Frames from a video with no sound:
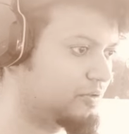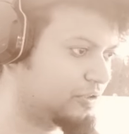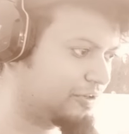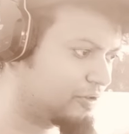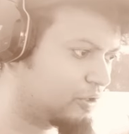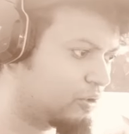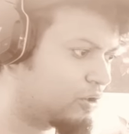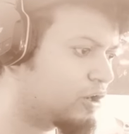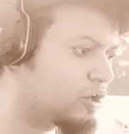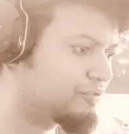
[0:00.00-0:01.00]
there were a
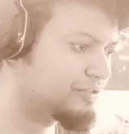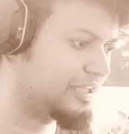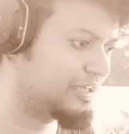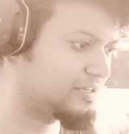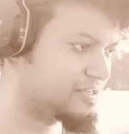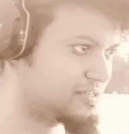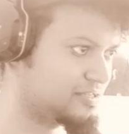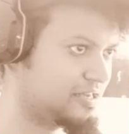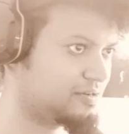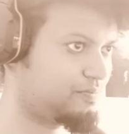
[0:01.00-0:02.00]
lot of things
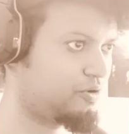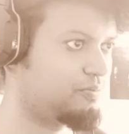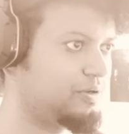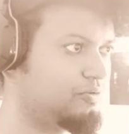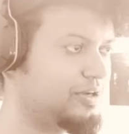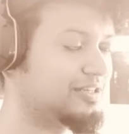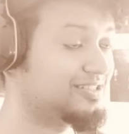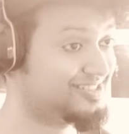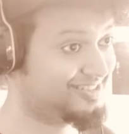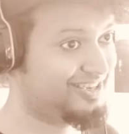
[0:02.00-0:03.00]
that probably we can
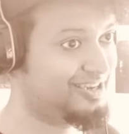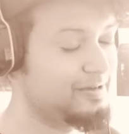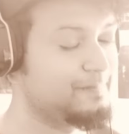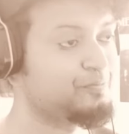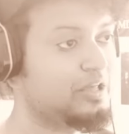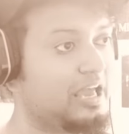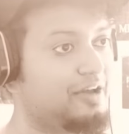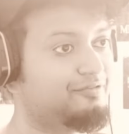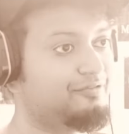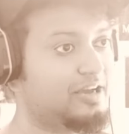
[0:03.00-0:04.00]
study
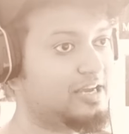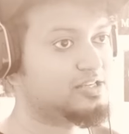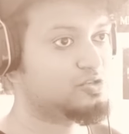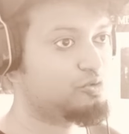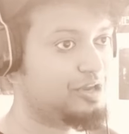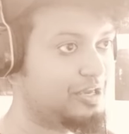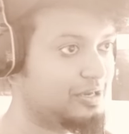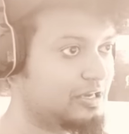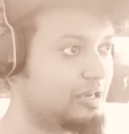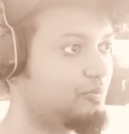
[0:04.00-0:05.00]
if, as we
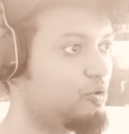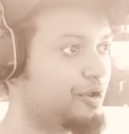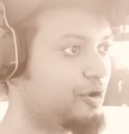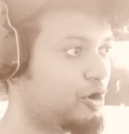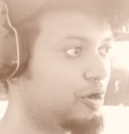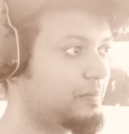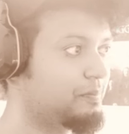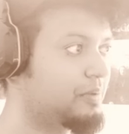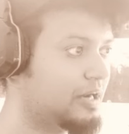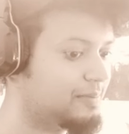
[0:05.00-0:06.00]
keep going on
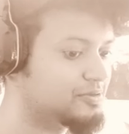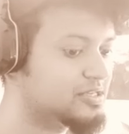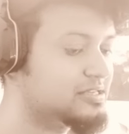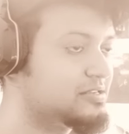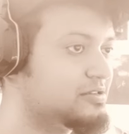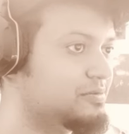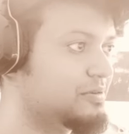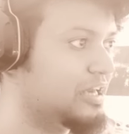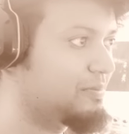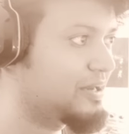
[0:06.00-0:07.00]
but i'm just
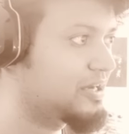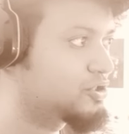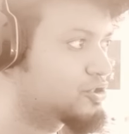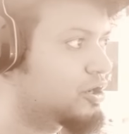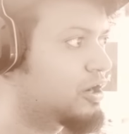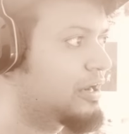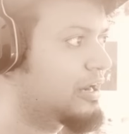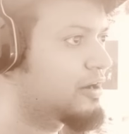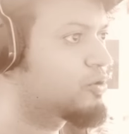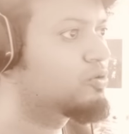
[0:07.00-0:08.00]
keeping it short
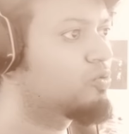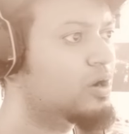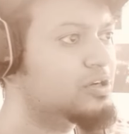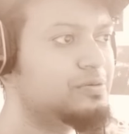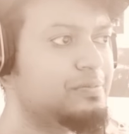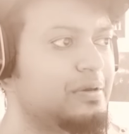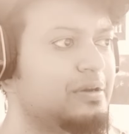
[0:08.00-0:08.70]
and i don't want